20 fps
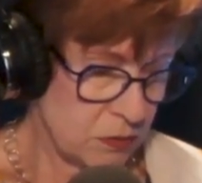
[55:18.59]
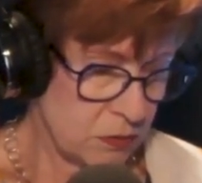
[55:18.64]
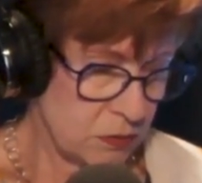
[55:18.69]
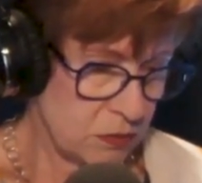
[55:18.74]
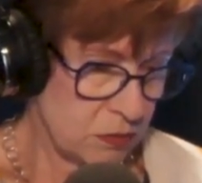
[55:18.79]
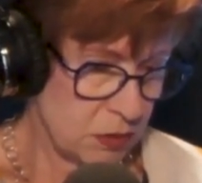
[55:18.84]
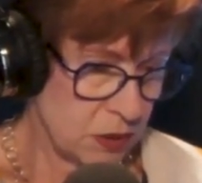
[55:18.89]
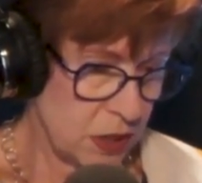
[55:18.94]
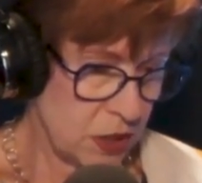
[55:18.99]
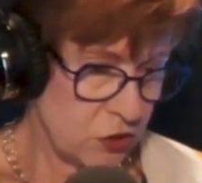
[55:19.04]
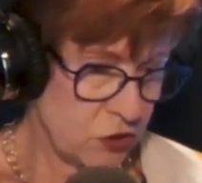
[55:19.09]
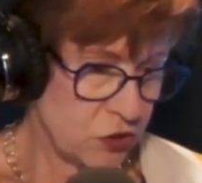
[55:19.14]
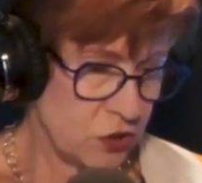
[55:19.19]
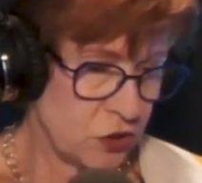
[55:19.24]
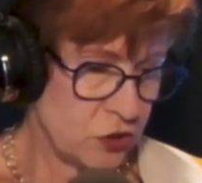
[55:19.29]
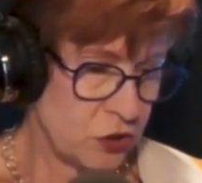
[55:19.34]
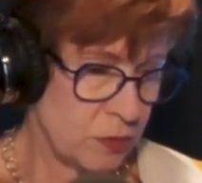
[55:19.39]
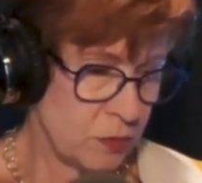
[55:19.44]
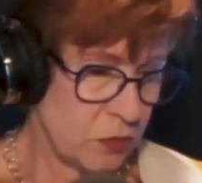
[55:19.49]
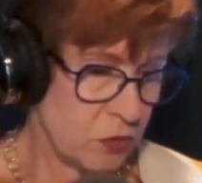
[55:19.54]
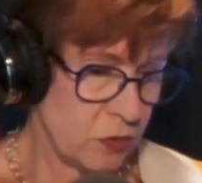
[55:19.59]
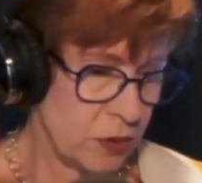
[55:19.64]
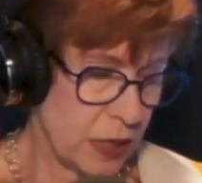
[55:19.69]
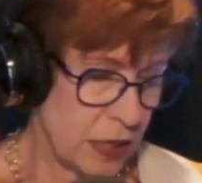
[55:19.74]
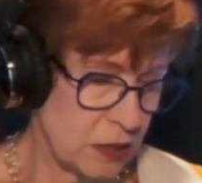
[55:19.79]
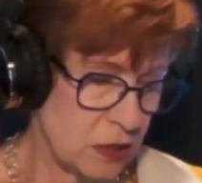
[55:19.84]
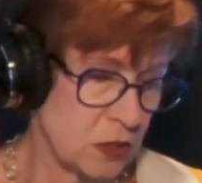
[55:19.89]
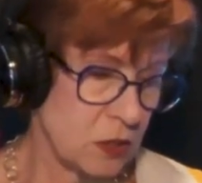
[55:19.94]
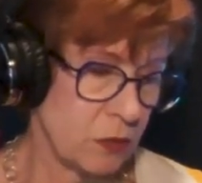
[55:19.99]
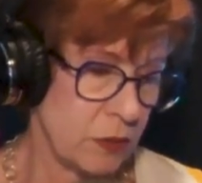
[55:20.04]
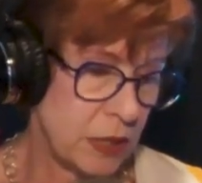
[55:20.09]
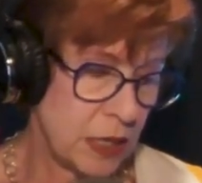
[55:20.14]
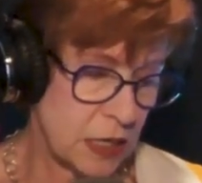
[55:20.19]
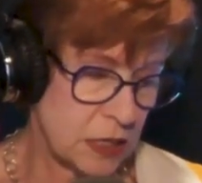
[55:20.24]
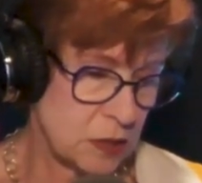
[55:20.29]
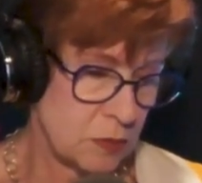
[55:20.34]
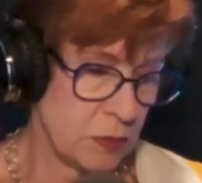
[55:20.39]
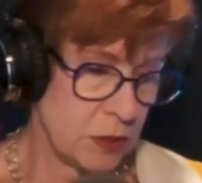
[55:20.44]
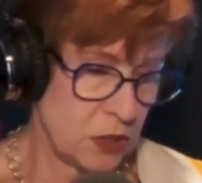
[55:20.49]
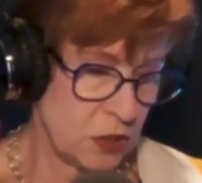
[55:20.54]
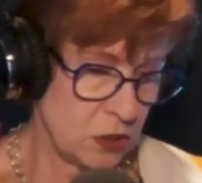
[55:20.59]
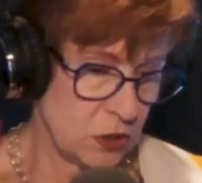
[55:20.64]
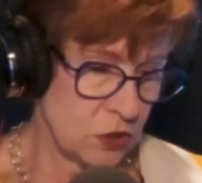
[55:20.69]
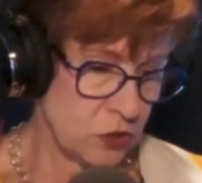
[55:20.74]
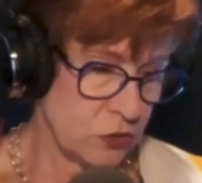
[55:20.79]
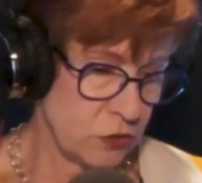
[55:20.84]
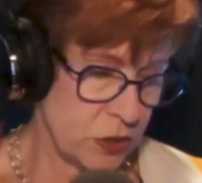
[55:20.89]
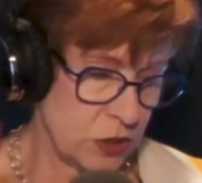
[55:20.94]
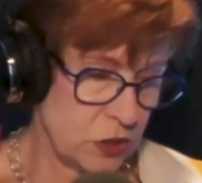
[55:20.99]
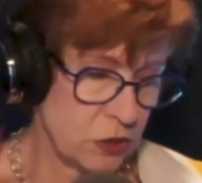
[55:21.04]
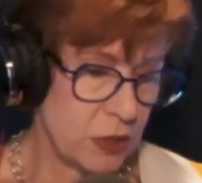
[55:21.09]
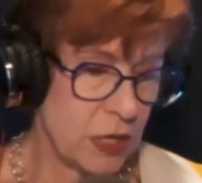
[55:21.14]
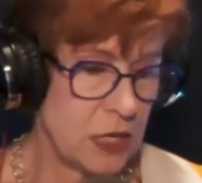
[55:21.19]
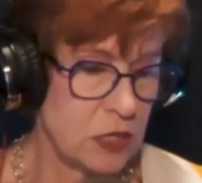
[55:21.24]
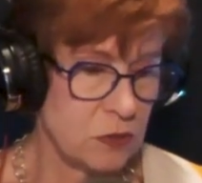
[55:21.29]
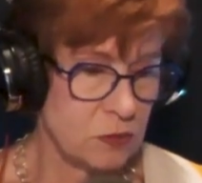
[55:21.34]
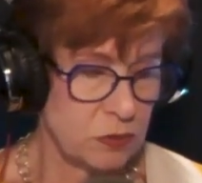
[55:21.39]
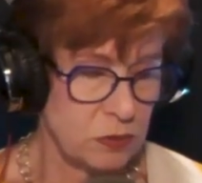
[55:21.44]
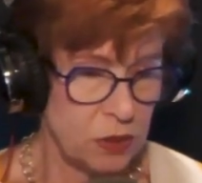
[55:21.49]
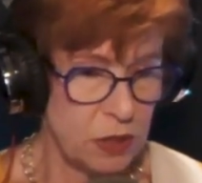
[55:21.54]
relationship through that so he asked me to join so that's